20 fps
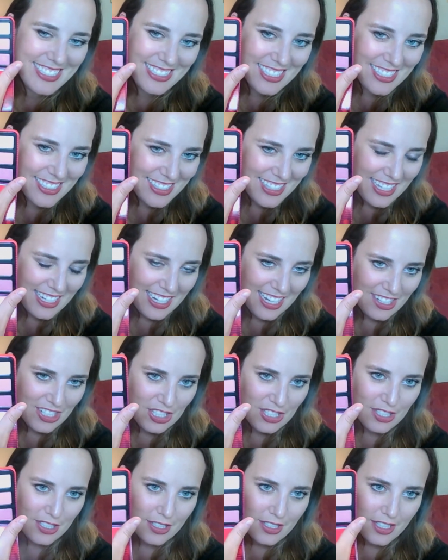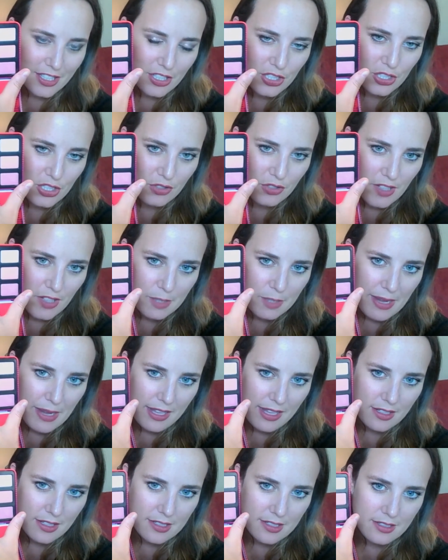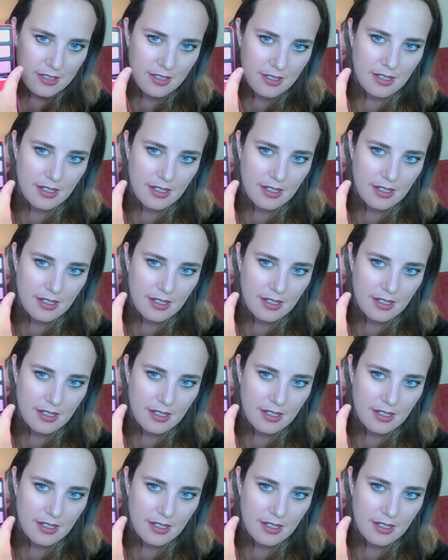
Does that not just look like the Too Faced palettes?